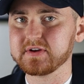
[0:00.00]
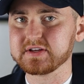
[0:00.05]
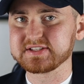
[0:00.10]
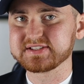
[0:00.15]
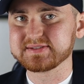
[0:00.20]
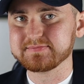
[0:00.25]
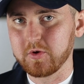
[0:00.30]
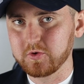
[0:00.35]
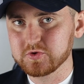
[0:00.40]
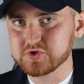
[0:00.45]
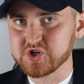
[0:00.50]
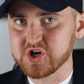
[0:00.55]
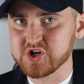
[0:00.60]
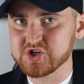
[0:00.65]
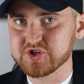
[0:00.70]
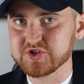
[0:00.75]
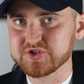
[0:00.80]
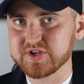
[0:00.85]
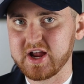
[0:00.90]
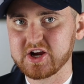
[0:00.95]
The small
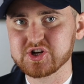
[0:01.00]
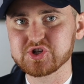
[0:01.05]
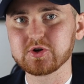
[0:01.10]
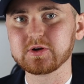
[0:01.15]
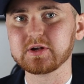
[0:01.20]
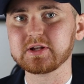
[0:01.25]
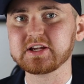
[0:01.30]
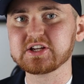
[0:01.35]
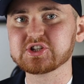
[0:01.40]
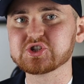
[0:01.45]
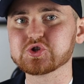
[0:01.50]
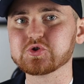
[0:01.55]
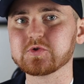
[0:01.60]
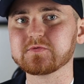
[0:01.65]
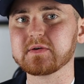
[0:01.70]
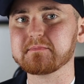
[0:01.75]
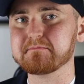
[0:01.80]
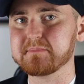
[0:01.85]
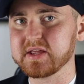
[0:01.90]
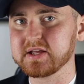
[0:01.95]
changes actually lead to
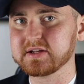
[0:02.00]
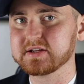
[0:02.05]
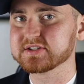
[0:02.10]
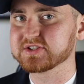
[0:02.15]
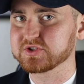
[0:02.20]
the big